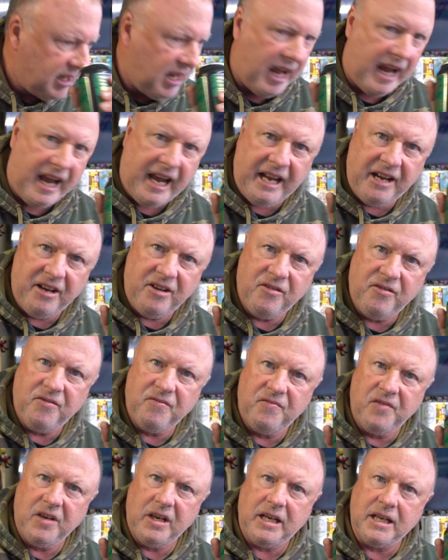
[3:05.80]
and
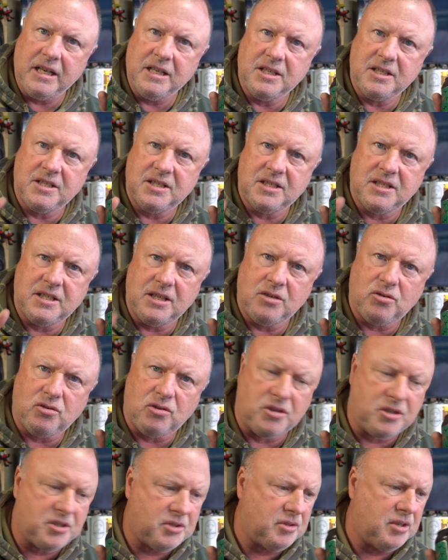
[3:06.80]
fucking
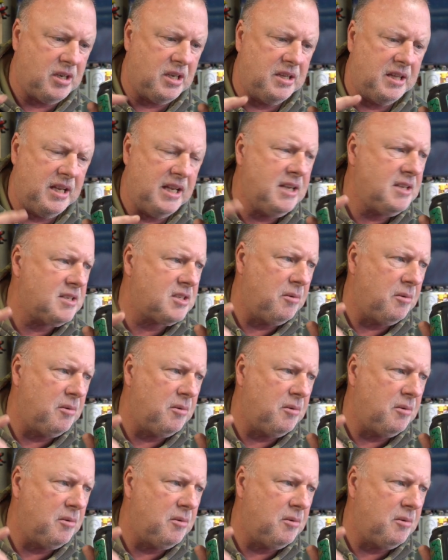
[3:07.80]
citrus in there.